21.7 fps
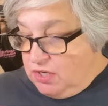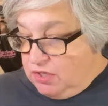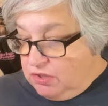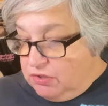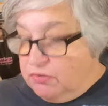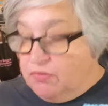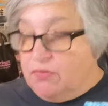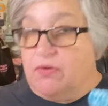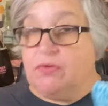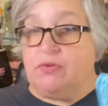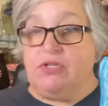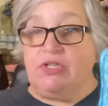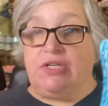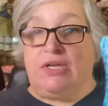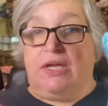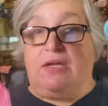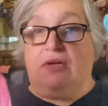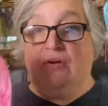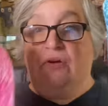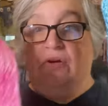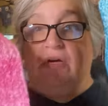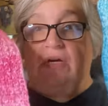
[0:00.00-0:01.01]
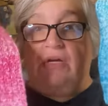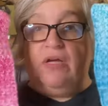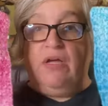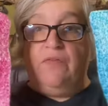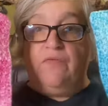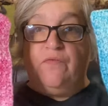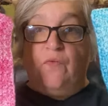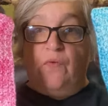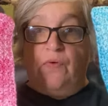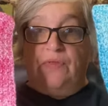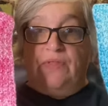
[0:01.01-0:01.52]
crochet hook
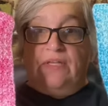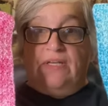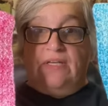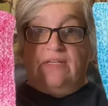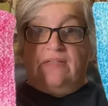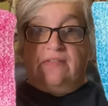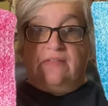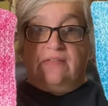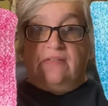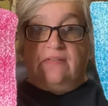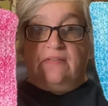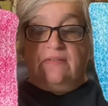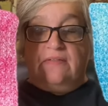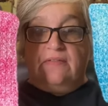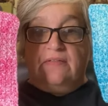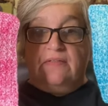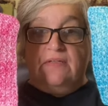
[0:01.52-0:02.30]
for these.